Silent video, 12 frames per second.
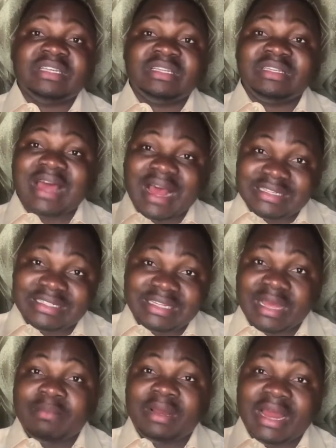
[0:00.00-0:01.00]
that
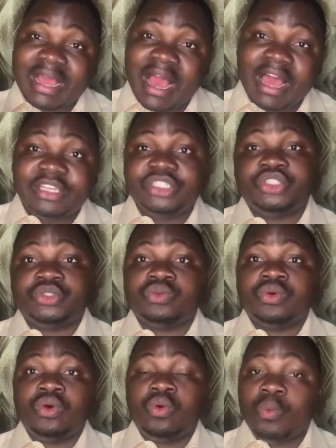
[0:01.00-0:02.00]
same legal issue
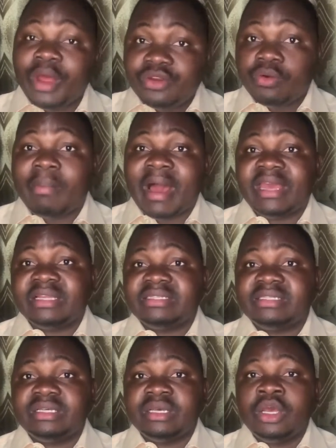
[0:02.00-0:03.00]
when you buy
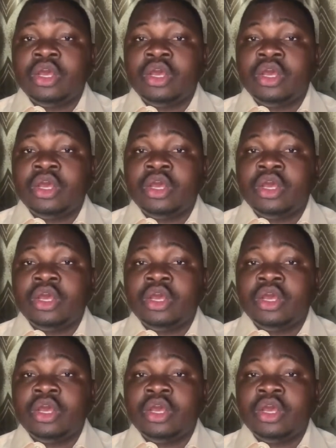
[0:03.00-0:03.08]
it.